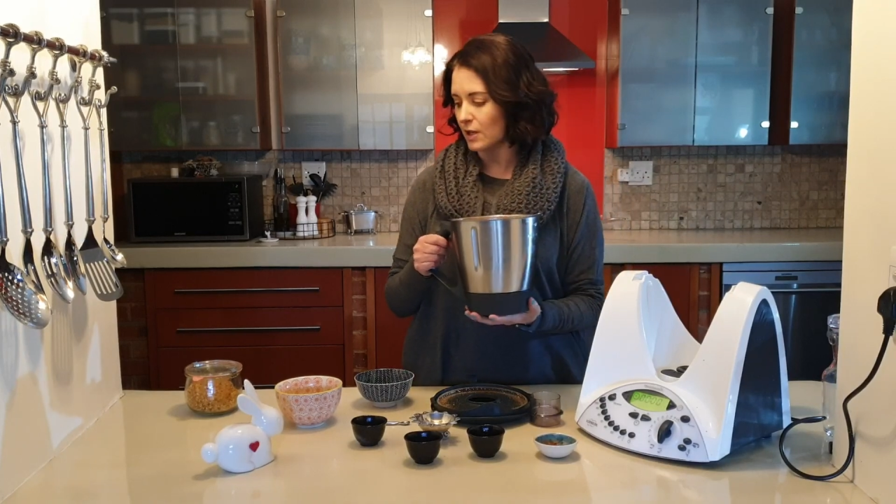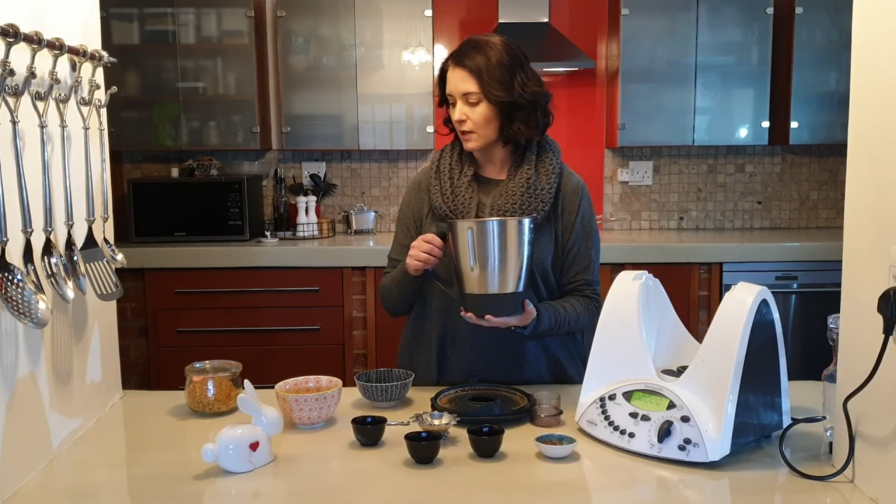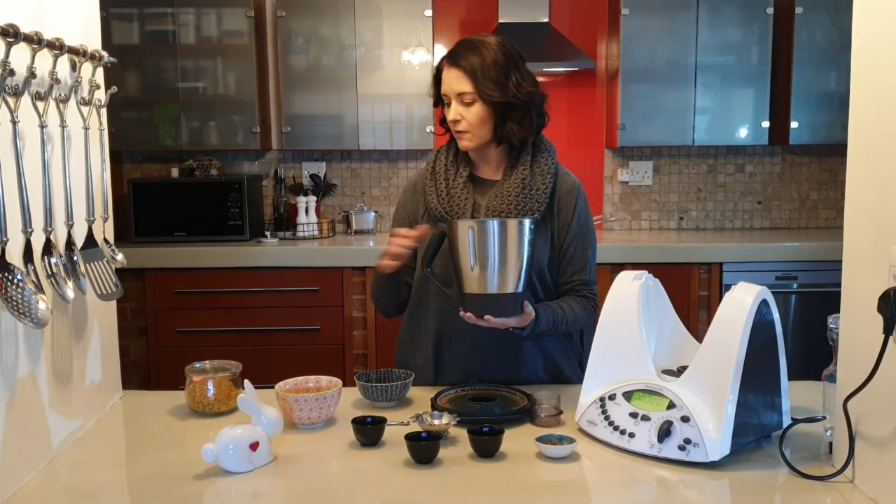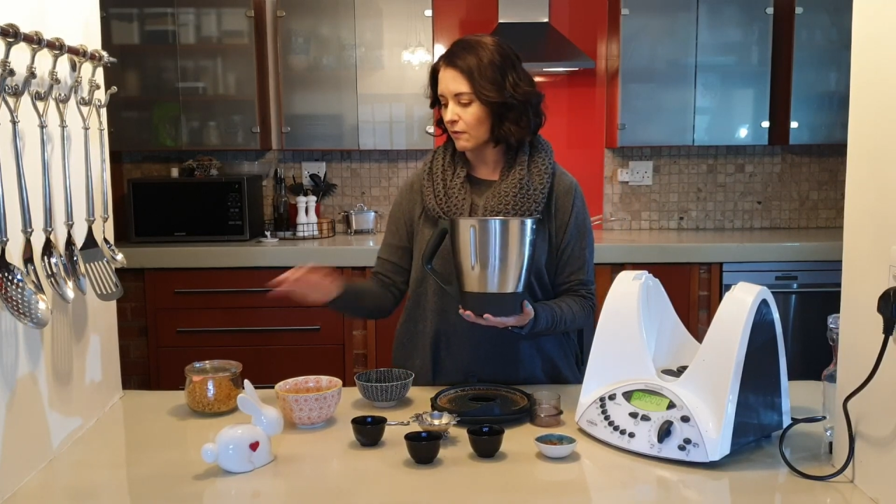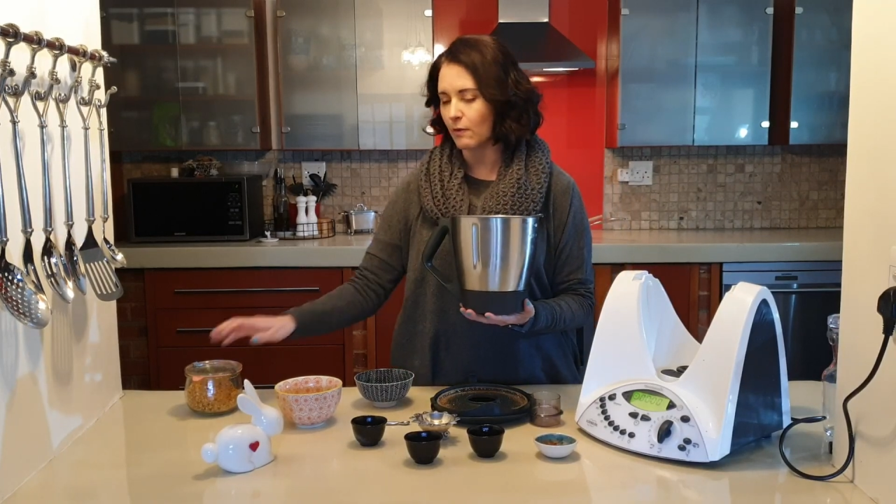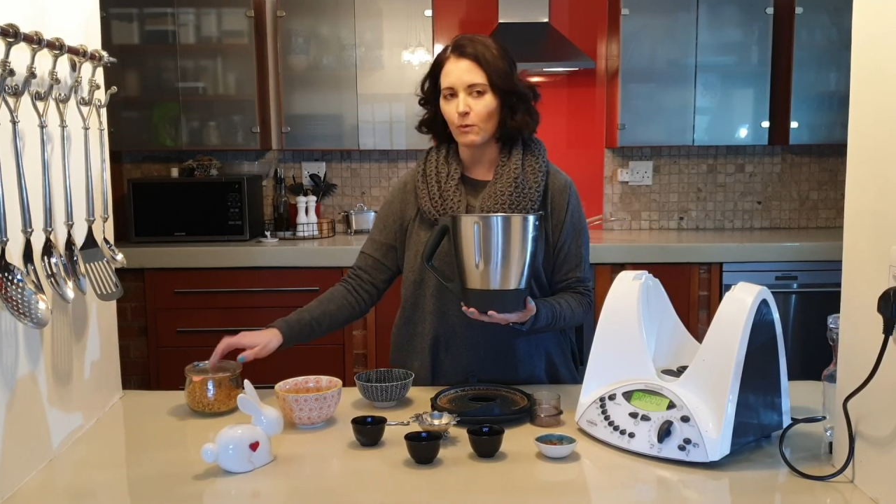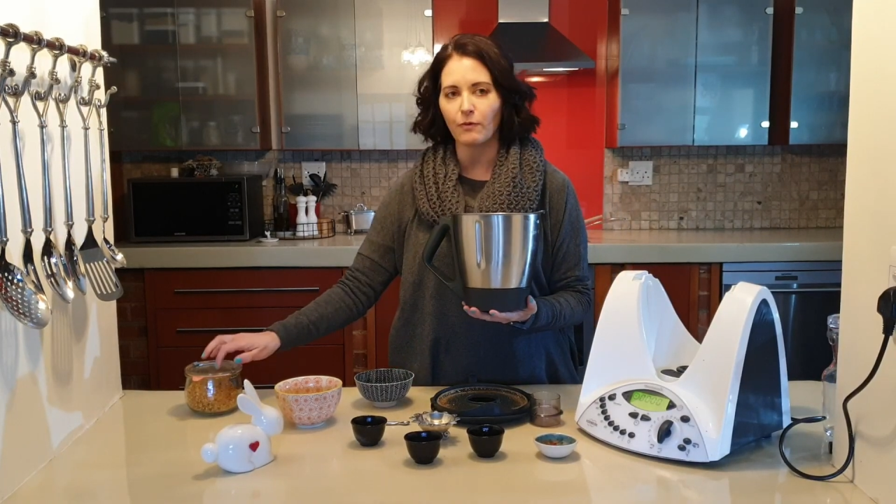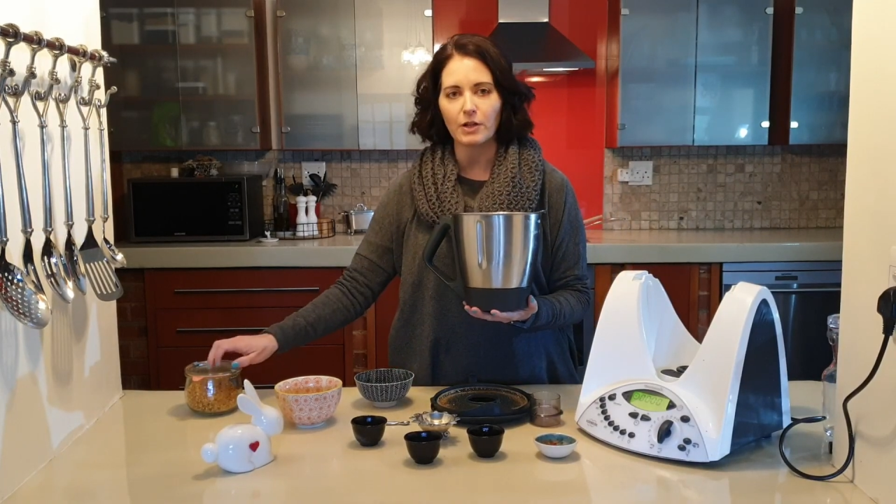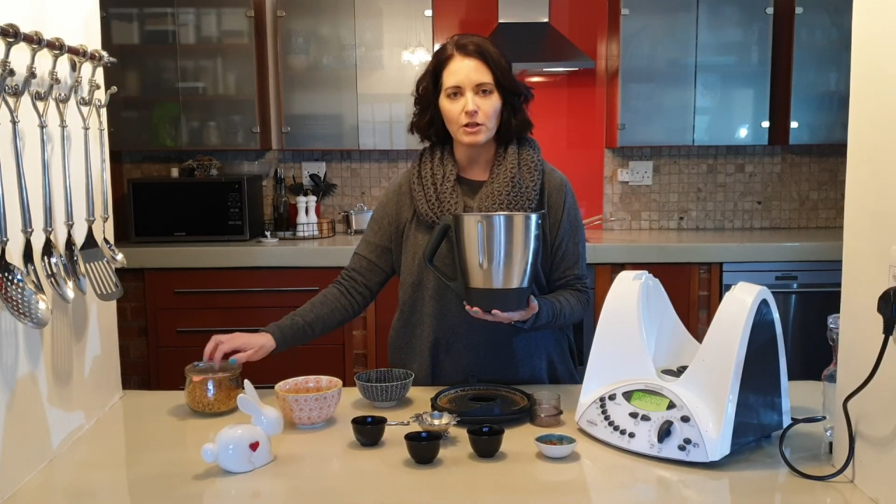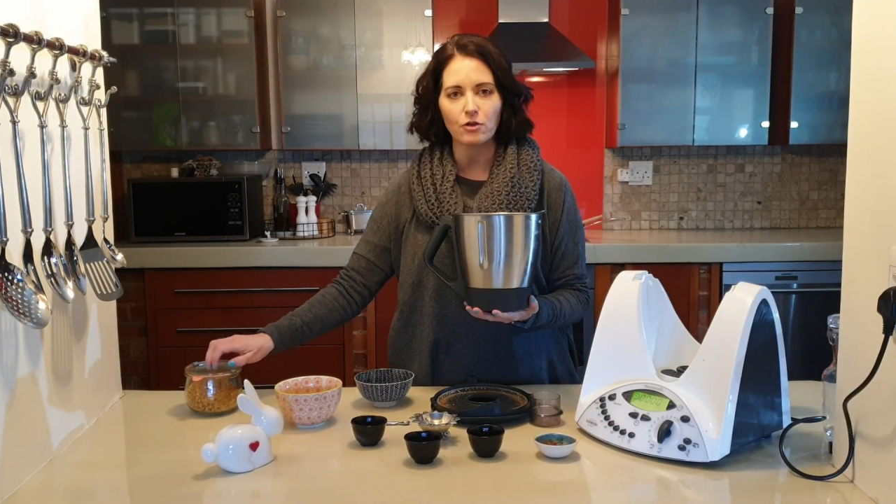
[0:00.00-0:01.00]
think everything will
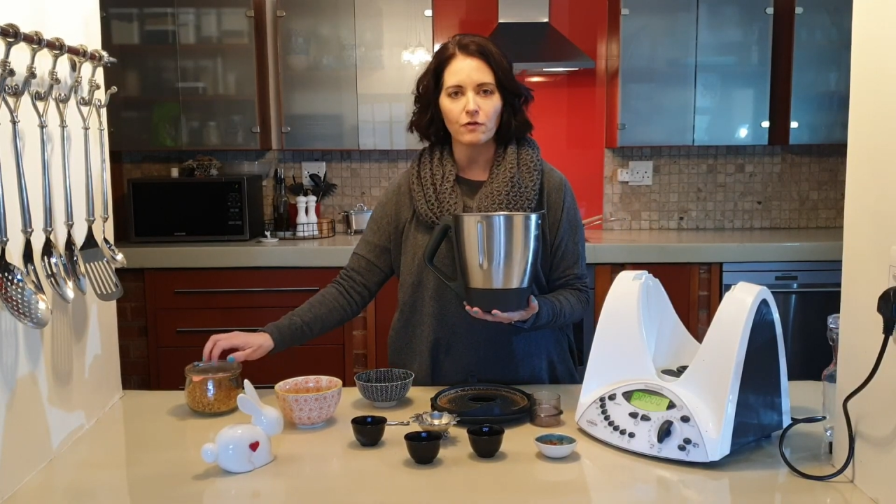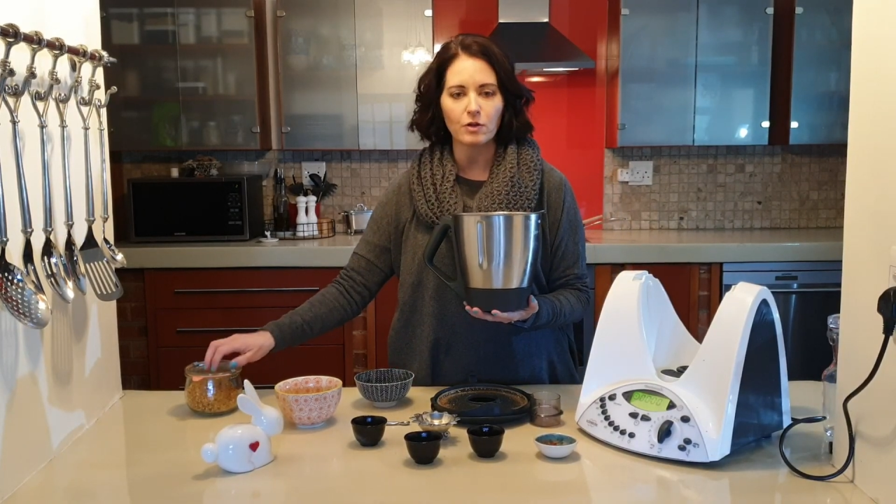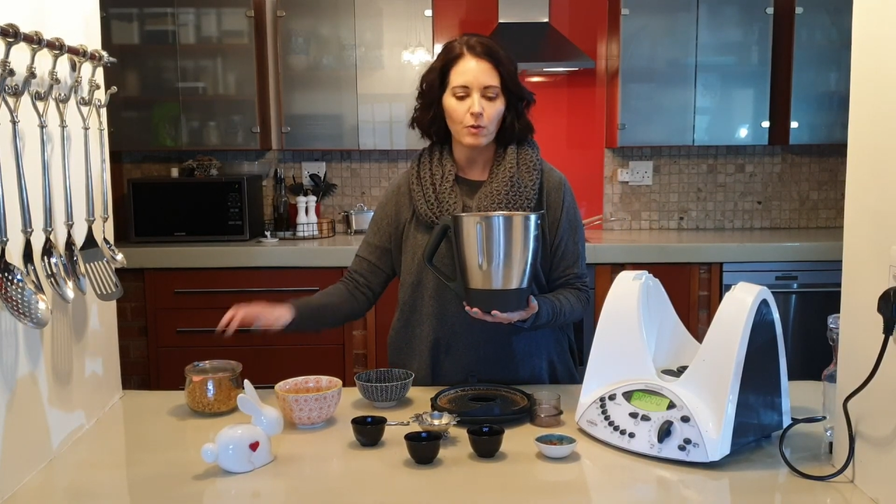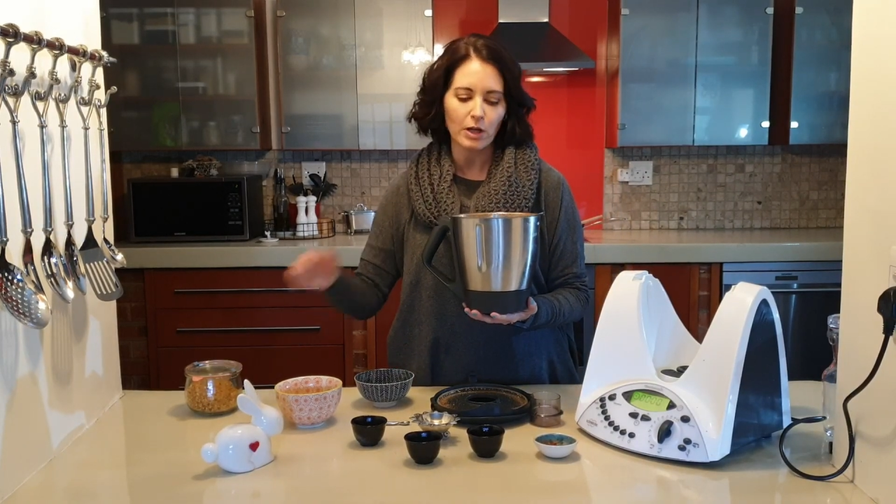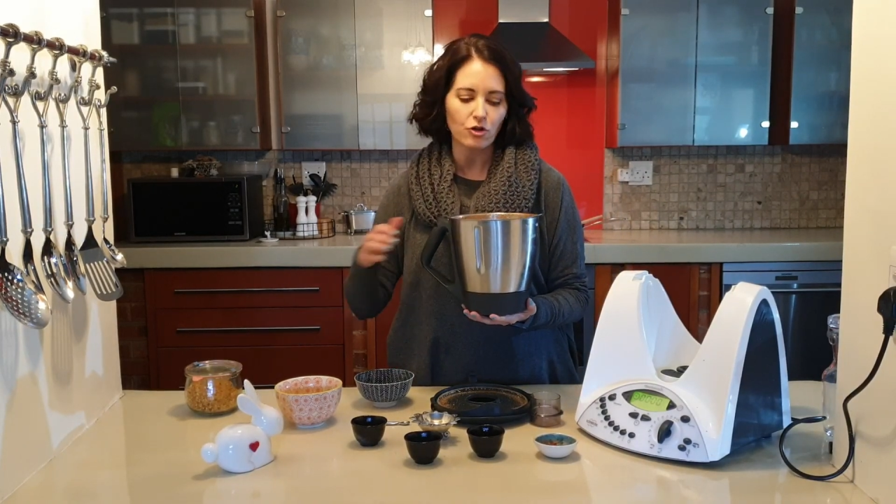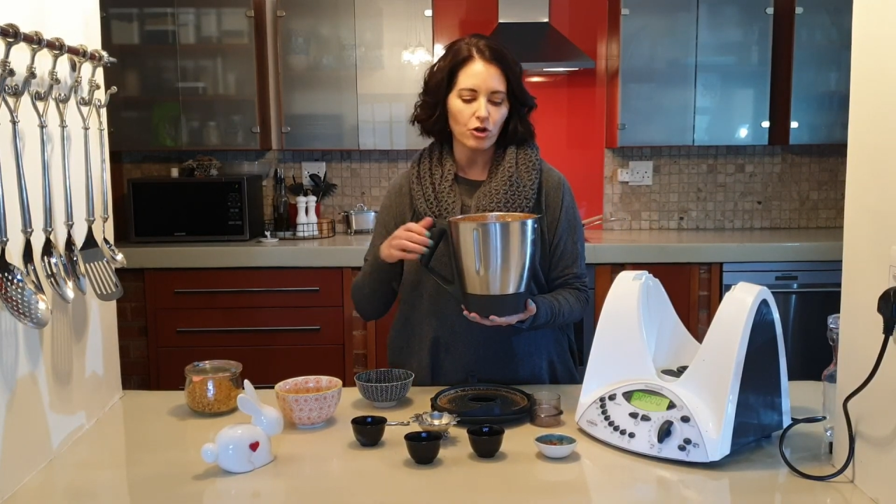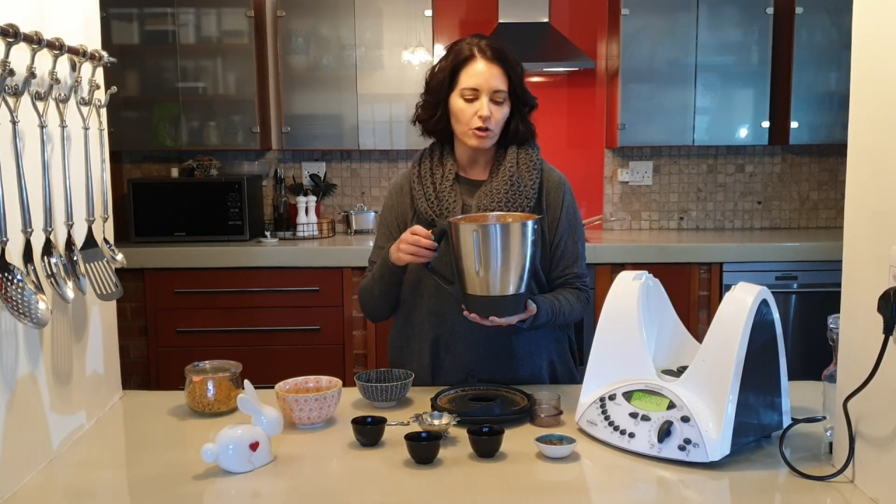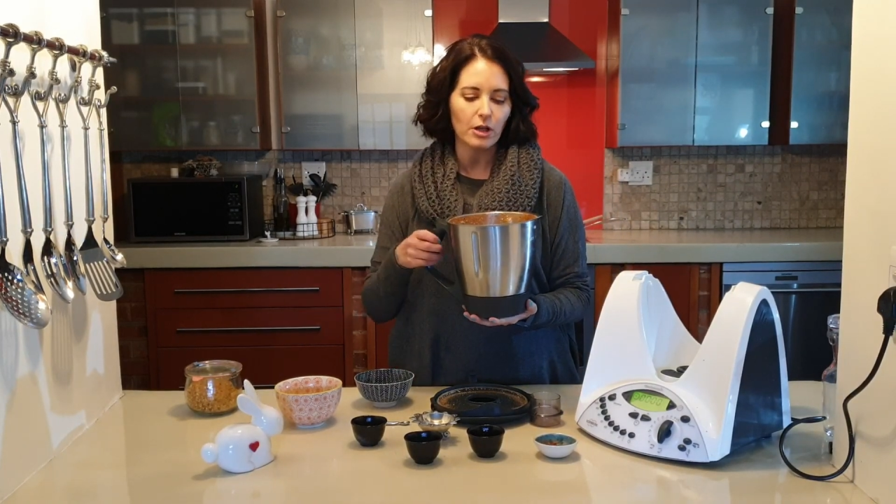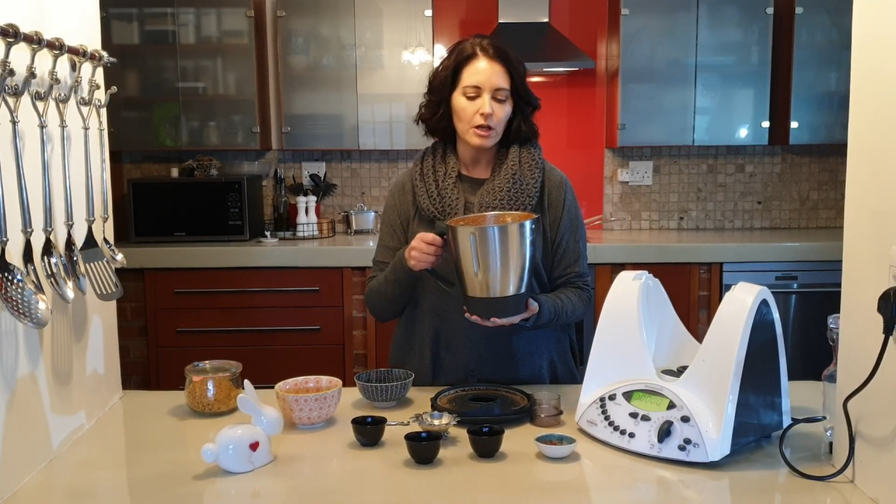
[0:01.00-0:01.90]
fit into this wet jar.